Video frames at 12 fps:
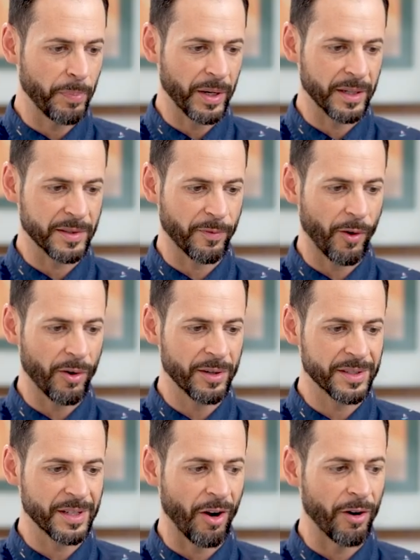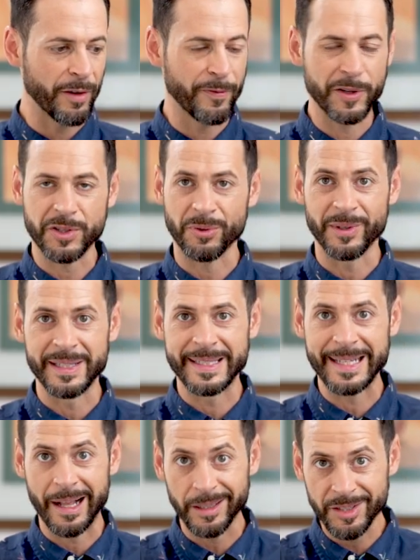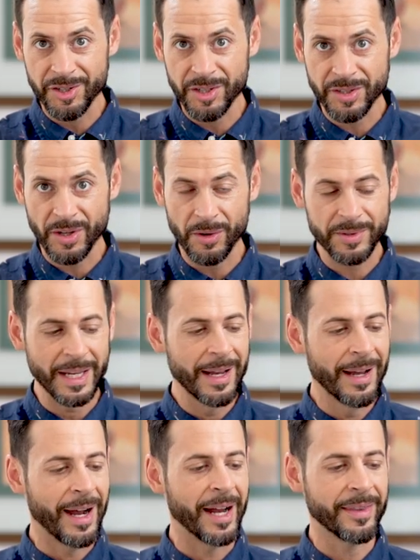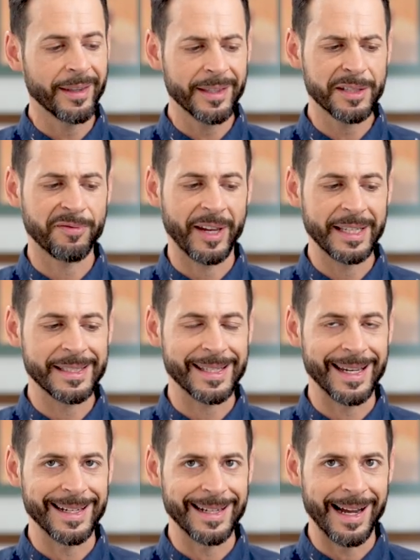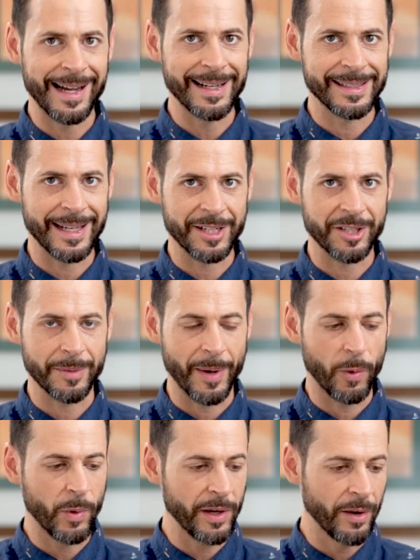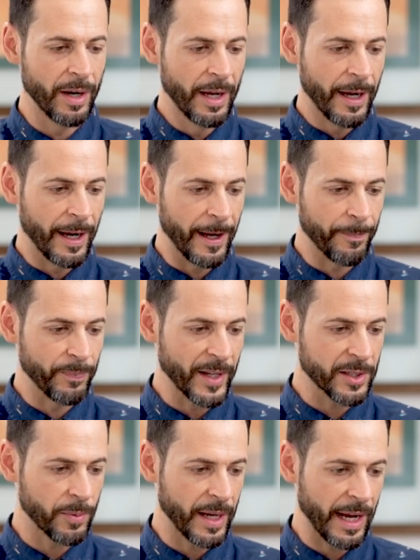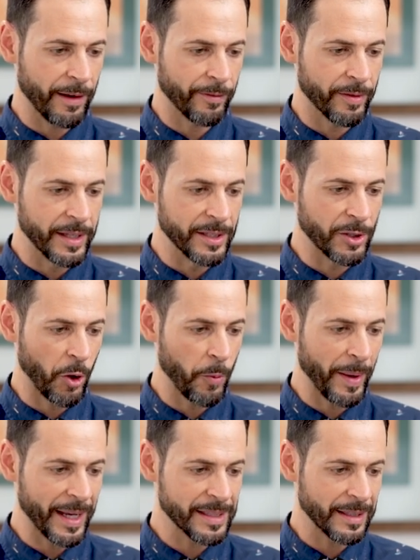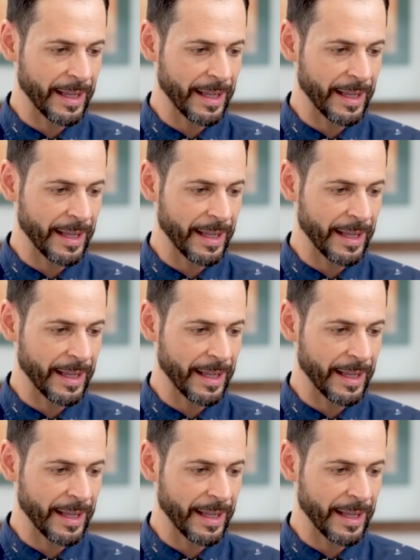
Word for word: But as far as artificial intelligence goes, I think this Vance AI is actually my winner. Uh, next, we have the Topaz